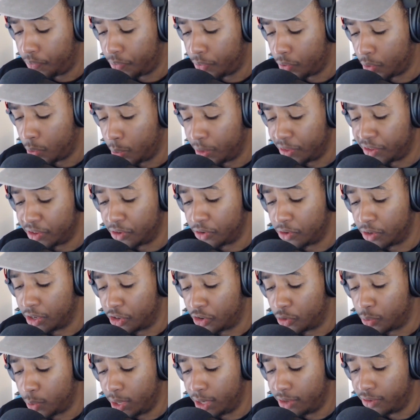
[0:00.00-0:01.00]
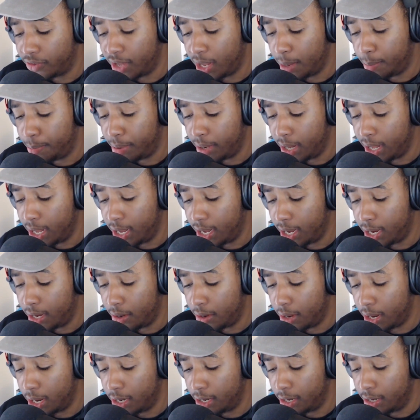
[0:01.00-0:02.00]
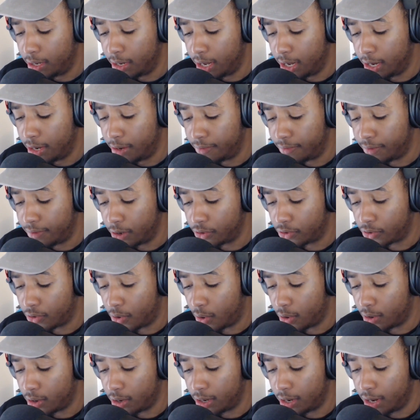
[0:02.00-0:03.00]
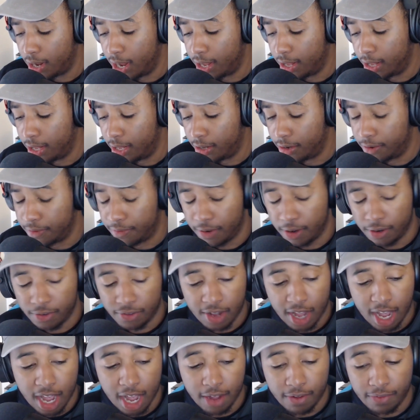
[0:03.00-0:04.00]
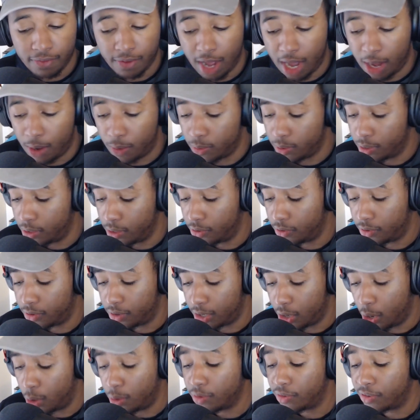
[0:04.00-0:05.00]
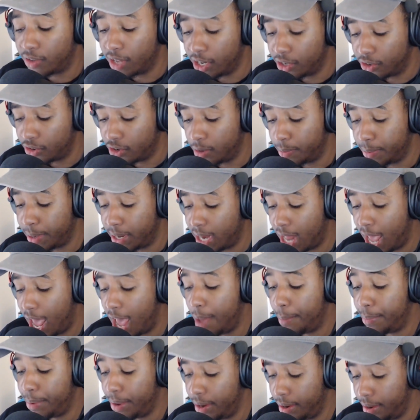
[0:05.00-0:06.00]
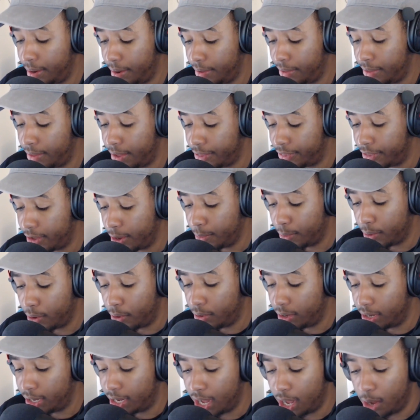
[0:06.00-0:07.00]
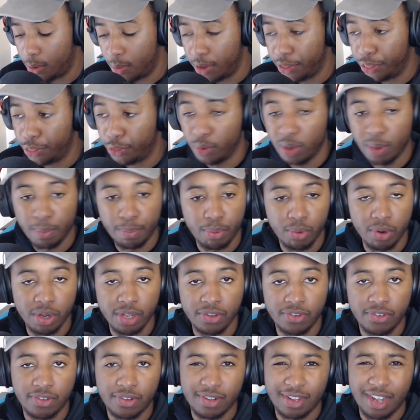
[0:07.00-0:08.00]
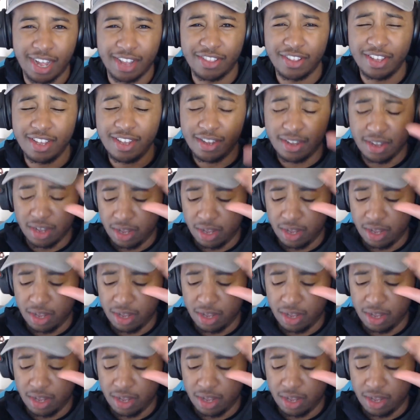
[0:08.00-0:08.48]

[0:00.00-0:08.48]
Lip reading: with as well as they played in the first quarter and in the first half, Golden State should have been happy that they were only down 3 points, I think.